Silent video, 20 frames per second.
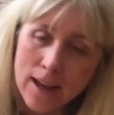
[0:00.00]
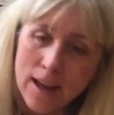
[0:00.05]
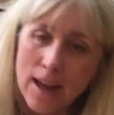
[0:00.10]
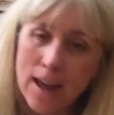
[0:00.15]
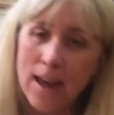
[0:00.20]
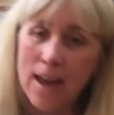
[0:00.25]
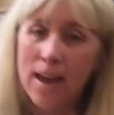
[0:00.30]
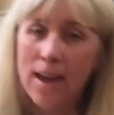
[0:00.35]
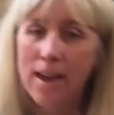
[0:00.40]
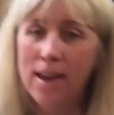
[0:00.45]

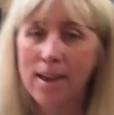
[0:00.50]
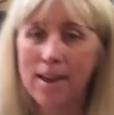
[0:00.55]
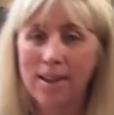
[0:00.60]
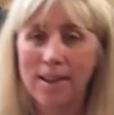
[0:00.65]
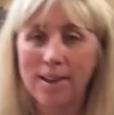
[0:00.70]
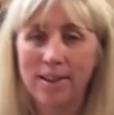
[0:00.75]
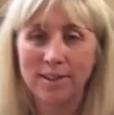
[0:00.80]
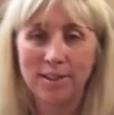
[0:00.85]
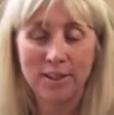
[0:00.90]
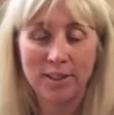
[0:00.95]

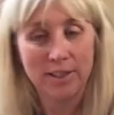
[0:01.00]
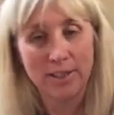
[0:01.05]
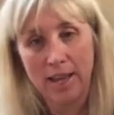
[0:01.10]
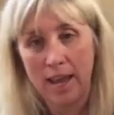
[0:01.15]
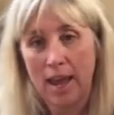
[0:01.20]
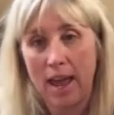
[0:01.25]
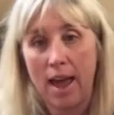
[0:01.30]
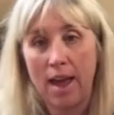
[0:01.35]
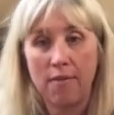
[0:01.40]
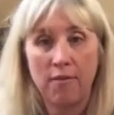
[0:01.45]
and just
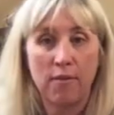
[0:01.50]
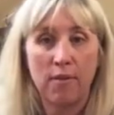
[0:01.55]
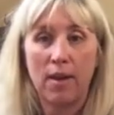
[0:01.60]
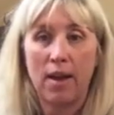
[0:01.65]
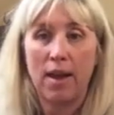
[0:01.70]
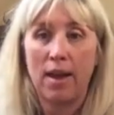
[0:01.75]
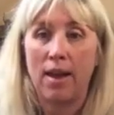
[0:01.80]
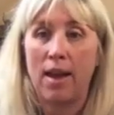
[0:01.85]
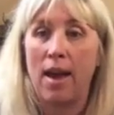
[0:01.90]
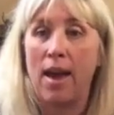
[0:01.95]
say
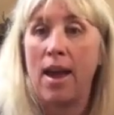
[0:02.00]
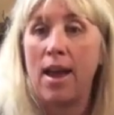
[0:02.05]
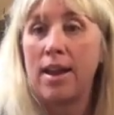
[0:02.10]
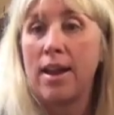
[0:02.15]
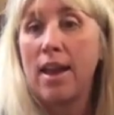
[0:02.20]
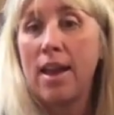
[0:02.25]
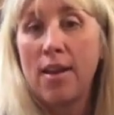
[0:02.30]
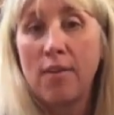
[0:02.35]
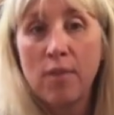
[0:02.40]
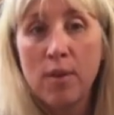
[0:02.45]
hi
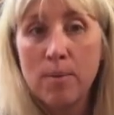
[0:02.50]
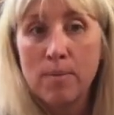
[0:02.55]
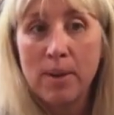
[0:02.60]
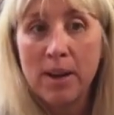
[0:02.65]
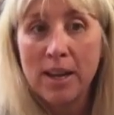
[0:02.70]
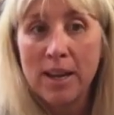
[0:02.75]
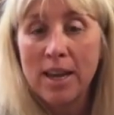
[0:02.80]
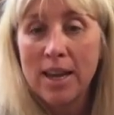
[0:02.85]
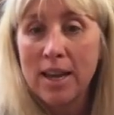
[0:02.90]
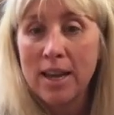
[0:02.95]
to
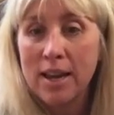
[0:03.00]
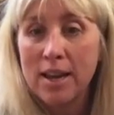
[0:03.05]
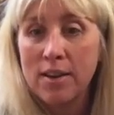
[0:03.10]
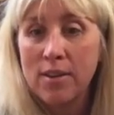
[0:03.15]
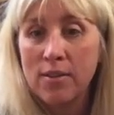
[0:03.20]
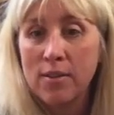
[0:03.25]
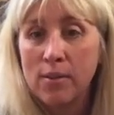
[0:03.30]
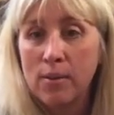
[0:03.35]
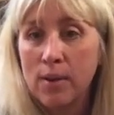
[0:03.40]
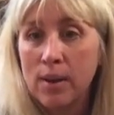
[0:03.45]
everybody. I
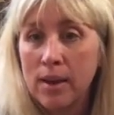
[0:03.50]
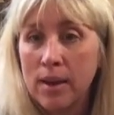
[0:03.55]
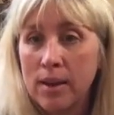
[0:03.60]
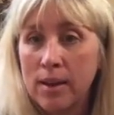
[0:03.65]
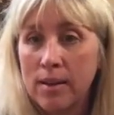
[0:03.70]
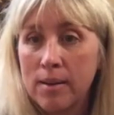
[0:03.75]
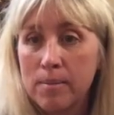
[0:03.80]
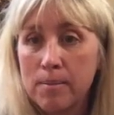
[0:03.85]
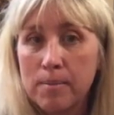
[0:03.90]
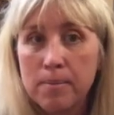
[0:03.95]
know
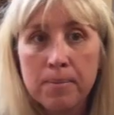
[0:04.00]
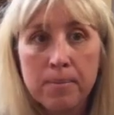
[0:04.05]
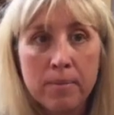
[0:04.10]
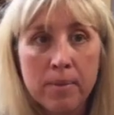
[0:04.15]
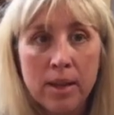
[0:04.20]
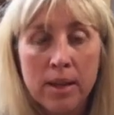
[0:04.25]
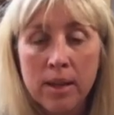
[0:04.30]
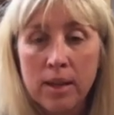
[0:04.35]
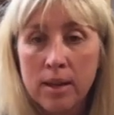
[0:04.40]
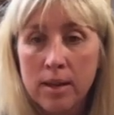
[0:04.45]
I
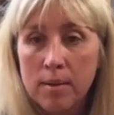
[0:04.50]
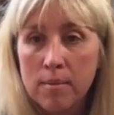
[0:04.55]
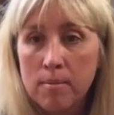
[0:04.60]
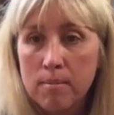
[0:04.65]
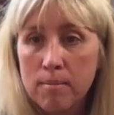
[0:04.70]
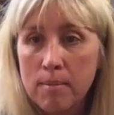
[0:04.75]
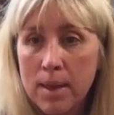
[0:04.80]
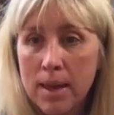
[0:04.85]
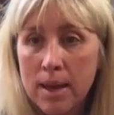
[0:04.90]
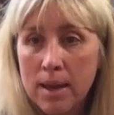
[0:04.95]

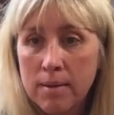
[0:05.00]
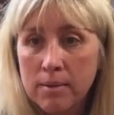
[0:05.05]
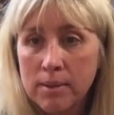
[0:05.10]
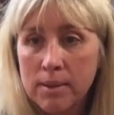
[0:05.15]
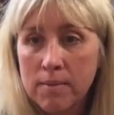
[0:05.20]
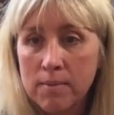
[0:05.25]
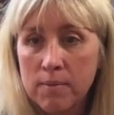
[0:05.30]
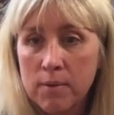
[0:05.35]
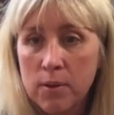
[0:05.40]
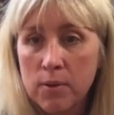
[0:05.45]
may have
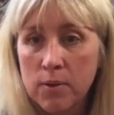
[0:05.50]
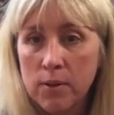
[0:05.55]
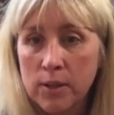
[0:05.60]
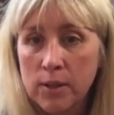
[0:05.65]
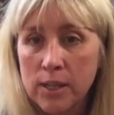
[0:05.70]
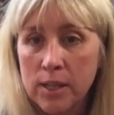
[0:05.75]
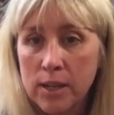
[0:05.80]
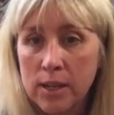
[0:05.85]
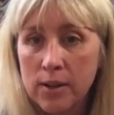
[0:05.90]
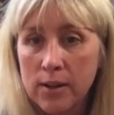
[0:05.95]
some
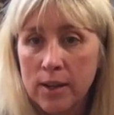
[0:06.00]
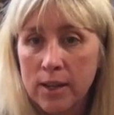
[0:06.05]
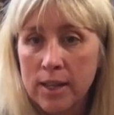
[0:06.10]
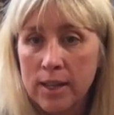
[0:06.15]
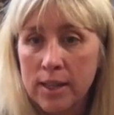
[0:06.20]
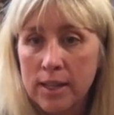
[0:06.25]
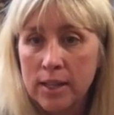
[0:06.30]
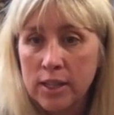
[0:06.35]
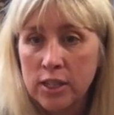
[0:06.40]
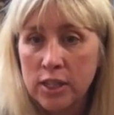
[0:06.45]
viewers here
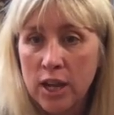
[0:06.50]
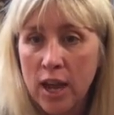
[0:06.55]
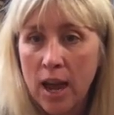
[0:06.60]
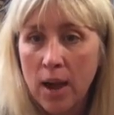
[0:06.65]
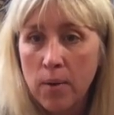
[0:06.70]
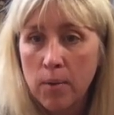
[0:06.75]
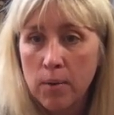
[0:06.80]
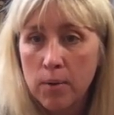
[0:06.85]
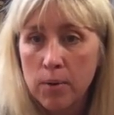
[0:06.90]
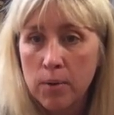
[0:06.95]
in the
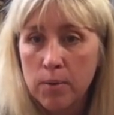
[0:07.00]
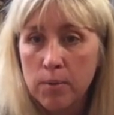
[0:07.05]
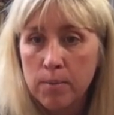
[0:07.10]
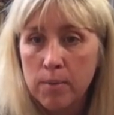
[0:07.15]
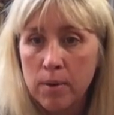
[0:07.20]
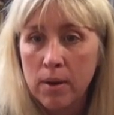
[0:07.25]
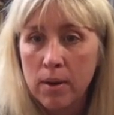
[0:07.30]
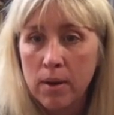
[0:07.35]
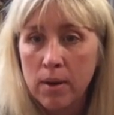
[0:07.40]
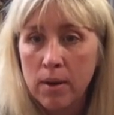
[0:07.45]
chat
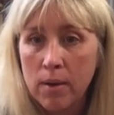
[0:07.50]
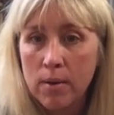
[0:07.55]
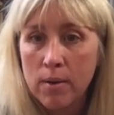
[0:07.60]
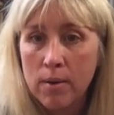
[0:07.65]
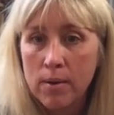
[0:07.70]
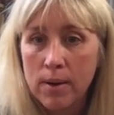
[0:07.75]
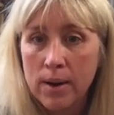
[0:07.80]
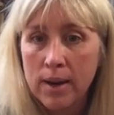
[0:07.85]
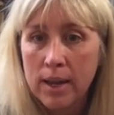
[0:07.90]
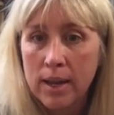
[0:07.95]
room
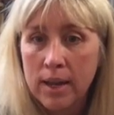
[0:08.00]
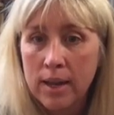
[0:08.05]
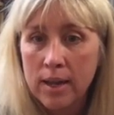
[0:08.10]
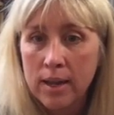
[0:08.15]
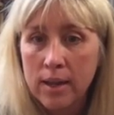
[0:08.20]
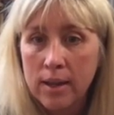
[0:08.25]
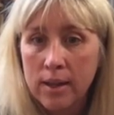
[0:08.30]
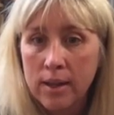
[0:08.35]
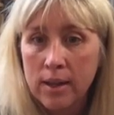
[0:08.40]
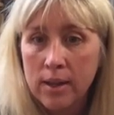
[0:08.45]
already.
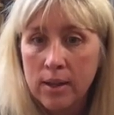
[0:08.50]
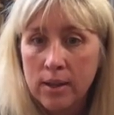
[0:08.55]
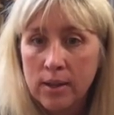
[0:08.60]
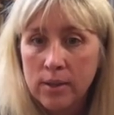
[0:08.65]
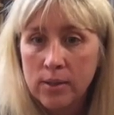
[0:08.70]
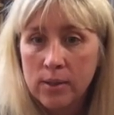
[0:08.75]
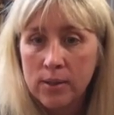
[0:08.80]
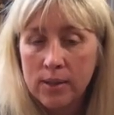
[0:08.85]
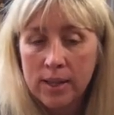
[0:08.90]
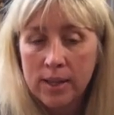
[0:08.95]

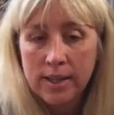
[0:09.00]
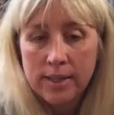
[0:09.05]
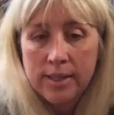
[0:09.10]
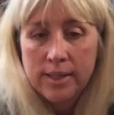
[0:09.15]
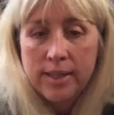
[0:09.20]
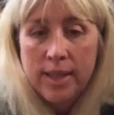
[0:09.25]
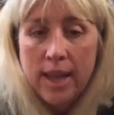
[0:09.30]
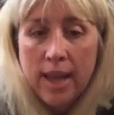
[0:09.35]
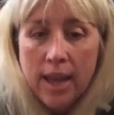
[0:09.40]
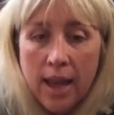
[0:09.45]
So let's
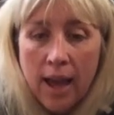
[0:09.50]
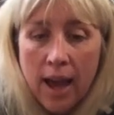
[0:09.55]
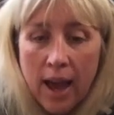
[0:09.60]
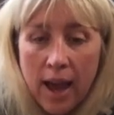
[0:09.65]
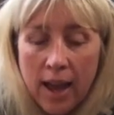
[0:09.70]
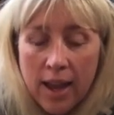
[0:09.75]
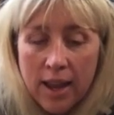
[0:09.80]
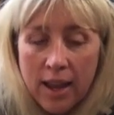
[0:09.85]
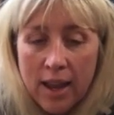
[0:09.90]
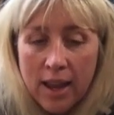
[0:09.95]
say
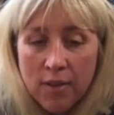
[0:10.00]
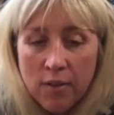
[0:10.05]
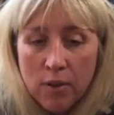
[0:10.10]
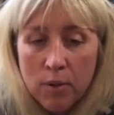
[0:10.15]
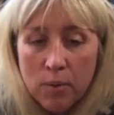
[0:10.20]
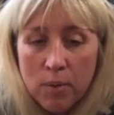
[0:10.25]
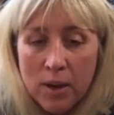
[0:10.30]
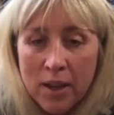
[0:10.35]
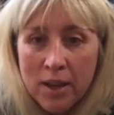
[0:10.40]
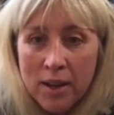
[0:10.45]
hi to
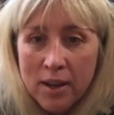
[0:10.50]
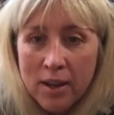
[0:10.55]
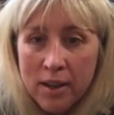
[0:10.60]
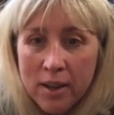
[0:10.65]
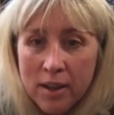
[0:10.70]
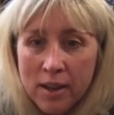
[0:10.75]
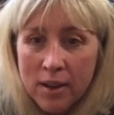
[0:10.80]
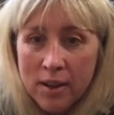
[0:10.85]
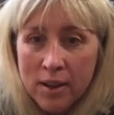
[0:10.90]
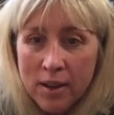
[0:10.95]
everyone.
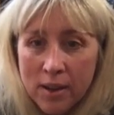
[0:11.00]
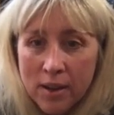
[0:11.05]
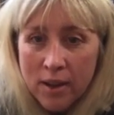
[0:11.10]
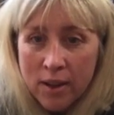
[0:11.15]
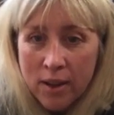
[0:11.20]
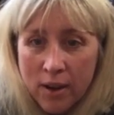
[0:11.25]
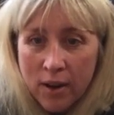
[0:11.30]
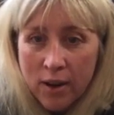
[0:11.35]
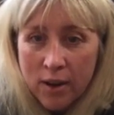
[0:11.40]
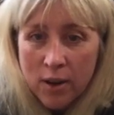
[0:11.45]

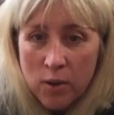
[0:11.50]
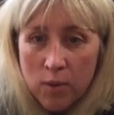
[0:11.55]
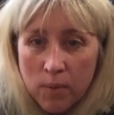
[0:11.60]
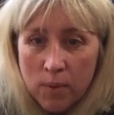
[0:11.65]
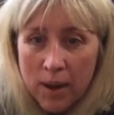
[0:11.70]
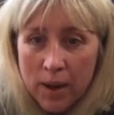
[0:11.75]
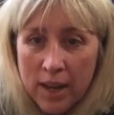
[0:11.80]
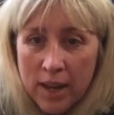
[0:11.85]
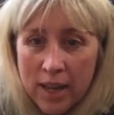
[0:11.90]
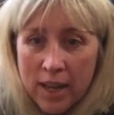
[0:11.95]
Are you
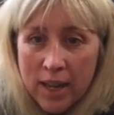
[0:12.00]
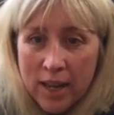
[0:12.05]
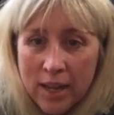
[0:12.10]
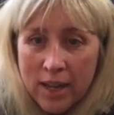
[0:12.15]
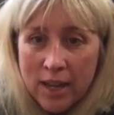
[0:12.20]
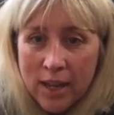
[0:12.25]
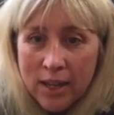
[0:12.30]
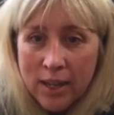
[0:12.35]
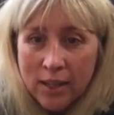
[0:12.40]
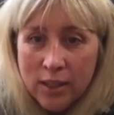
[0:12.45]

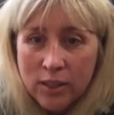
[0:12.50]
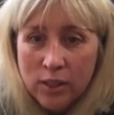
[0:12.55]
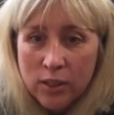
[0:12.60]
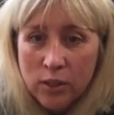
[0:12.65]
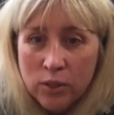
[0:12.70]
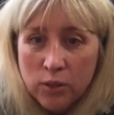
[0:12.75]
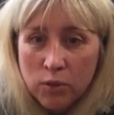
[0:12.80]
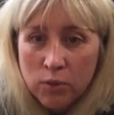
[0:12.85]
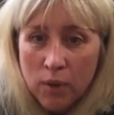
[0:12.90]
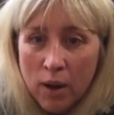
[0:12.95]
ready to
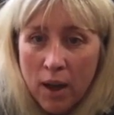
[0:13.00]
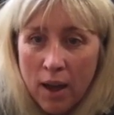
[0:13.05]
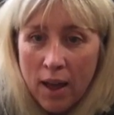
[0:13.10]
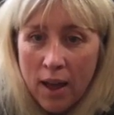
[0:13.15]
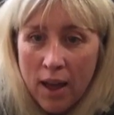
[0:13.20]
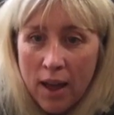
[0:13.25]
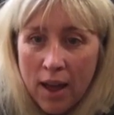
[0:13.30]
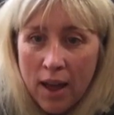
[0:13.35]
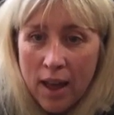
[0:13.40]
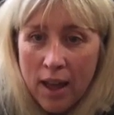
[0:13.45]

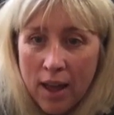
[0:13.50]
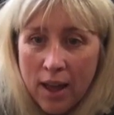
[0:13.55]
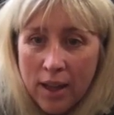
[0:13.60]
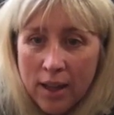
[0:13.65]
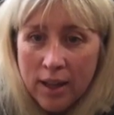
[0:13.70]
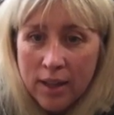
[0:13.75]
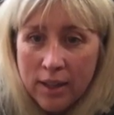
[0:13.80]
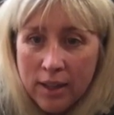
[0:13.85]
draw